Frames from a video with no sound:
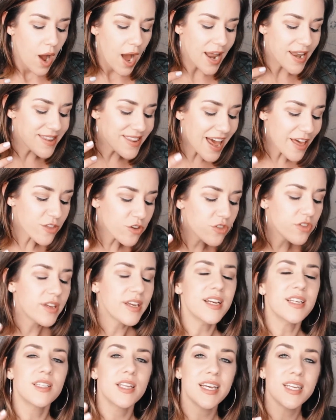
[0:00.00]
Another
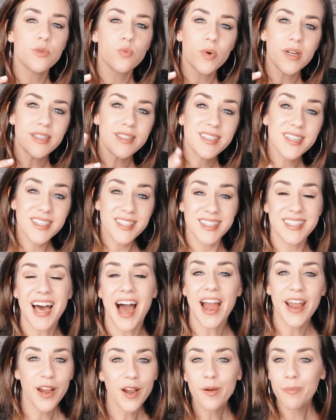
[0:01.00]
thing is, is when
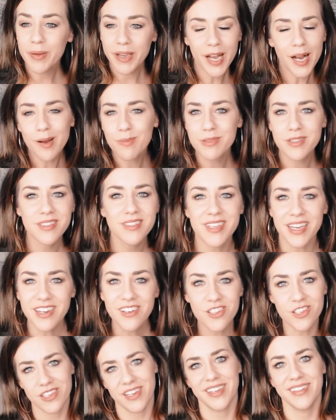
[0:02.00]
desire becomes
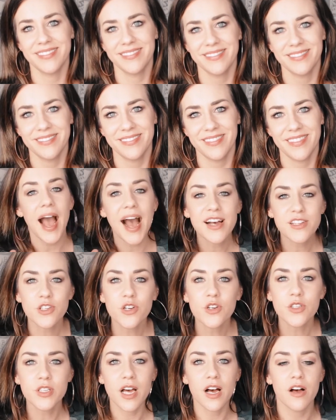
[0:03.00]
addiction. Ask
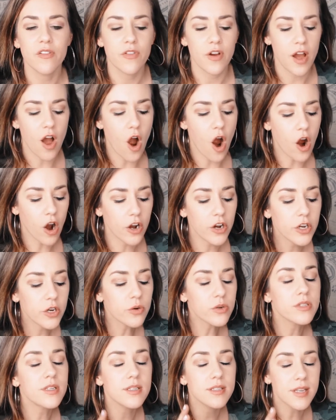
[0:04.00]
yourself, are
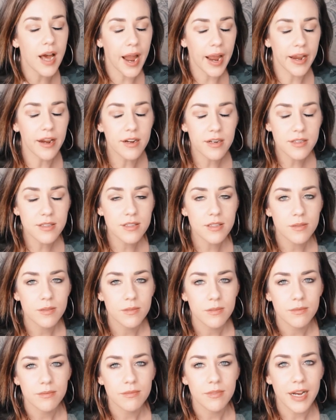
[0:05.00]
your desires
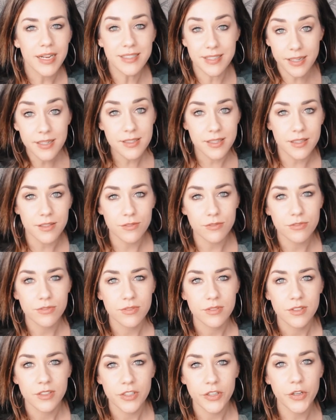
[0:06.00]
addictive?
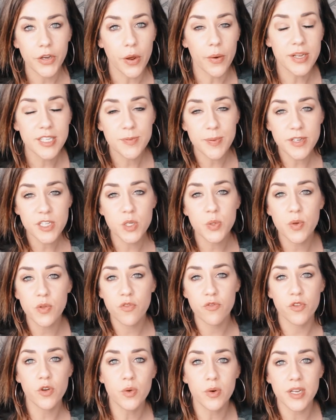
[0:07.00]
You know, especially
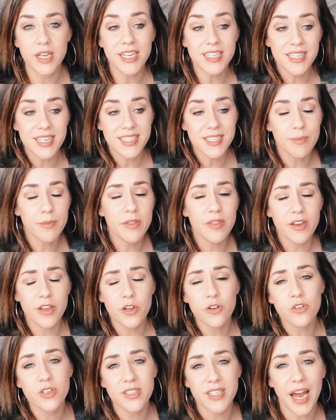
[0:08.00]
with food, is it something that
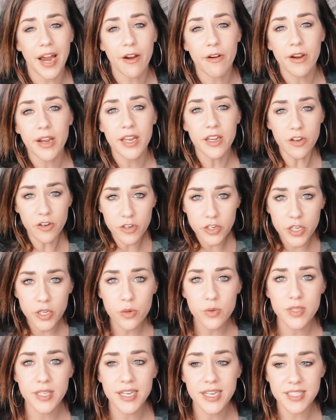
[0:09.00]
you're desiring and you're
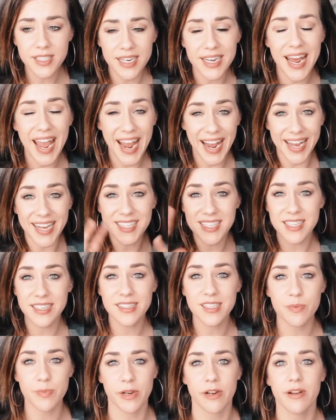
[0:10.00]
using it to enhance an
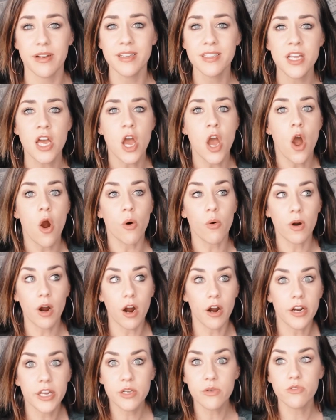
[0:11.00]
experience? Or
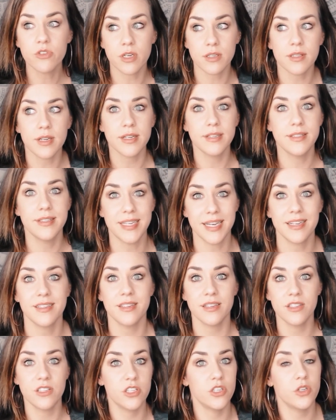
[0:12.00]
are you just
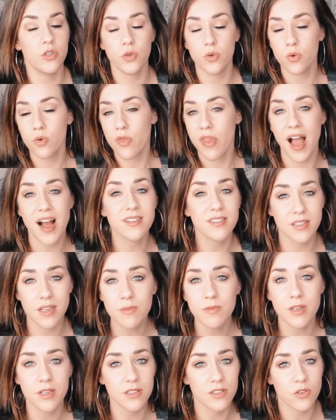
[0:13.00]
addicted to that
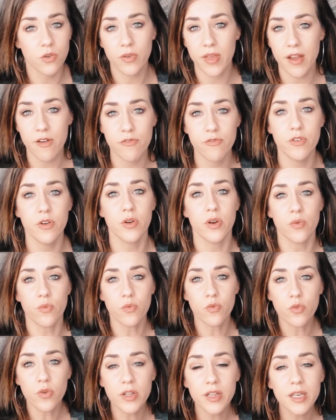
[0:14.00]
substance or that food?
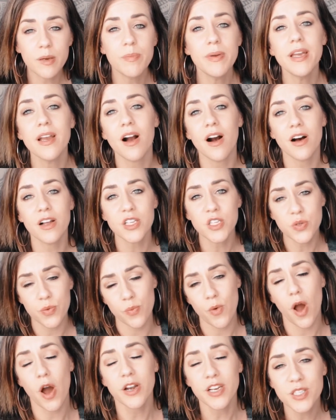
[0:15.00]
And really be
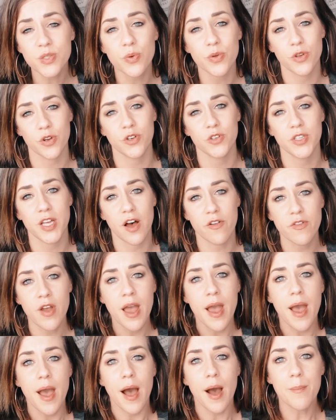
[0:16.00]
honest, honest with yourself
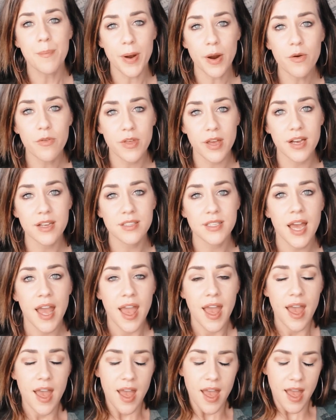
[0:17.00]
about this.
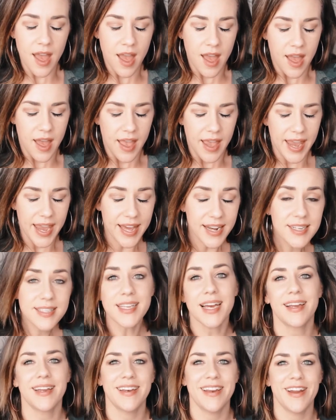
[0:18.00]
In a
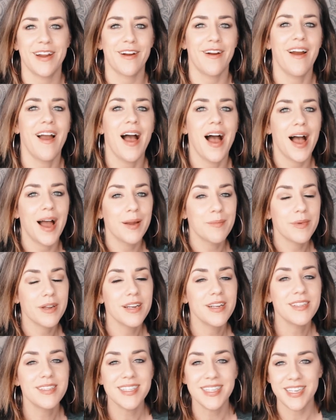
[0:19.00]
second here, I'm
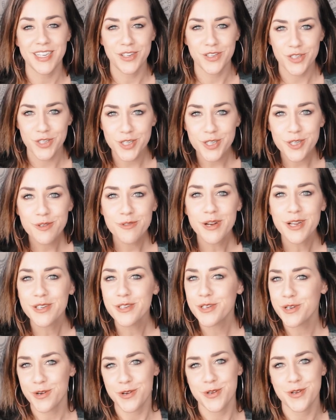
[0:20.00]
gonna teach you
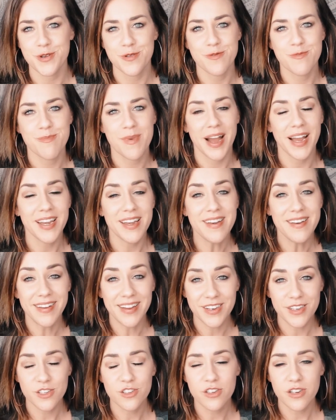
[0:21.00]
and show you my
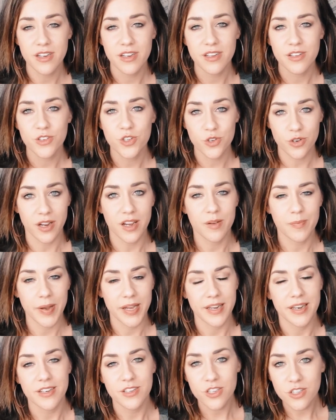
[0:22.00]
ninja trick,
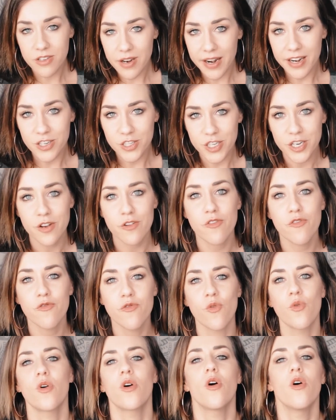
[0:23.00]
my ninja strategy
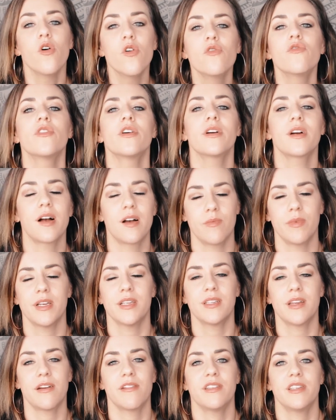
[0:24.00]
for overcoming
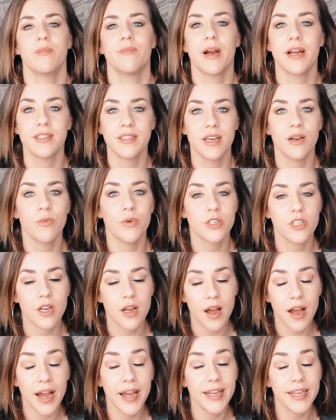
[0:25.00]
scarcity mindset, which
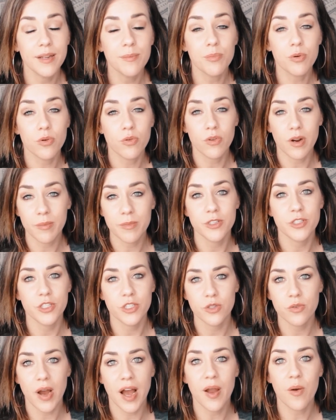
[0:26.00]
I promise
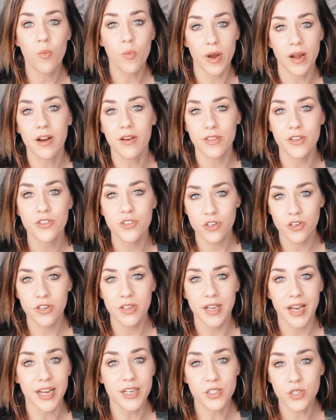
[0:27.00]
you, I went on this
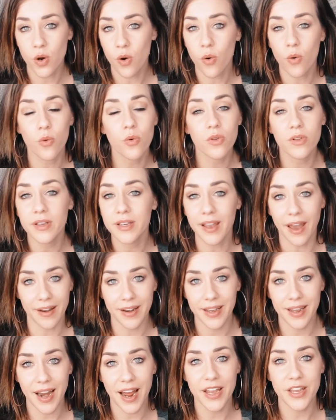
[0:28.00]
journey. I totally get
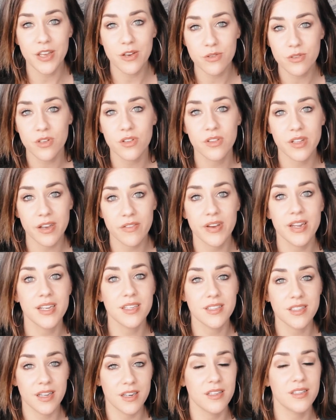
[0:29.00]
it. I used to live in a
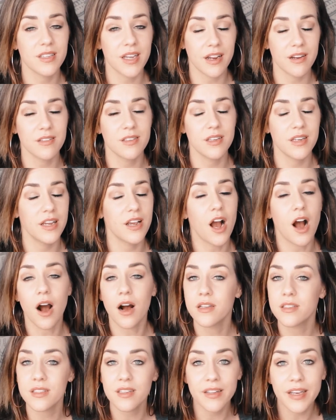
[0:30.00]
state of scarcity
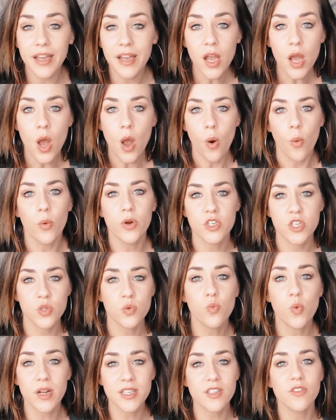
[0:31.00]
constantly, which is
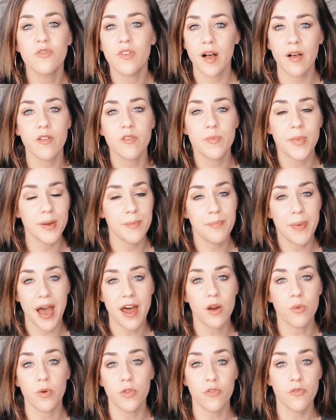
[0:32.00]
what developed my
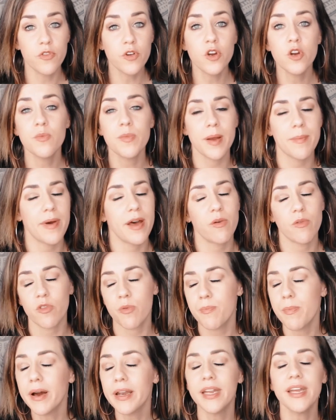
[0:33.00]
battle with food, my battle
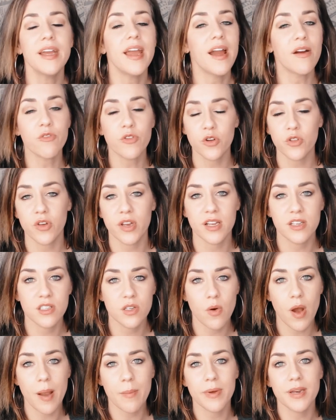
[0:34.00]
with money, everything. And
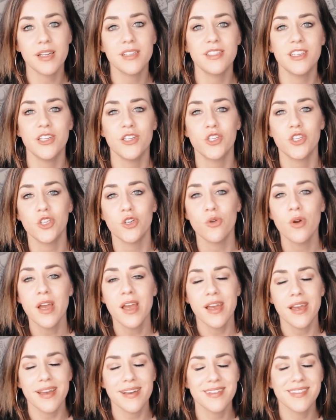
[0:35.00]
so I'm gonna teach you
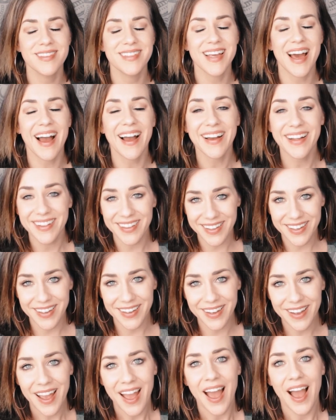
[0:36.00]

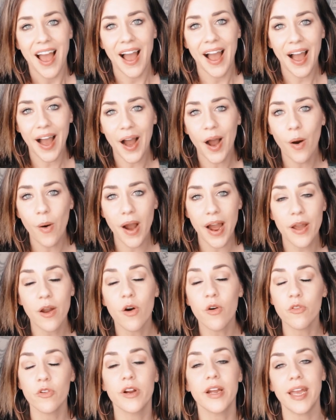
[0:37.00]
exactly how I
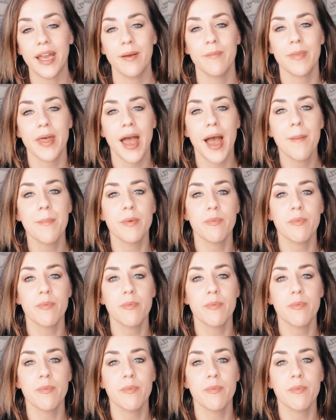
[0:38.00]
overcame that.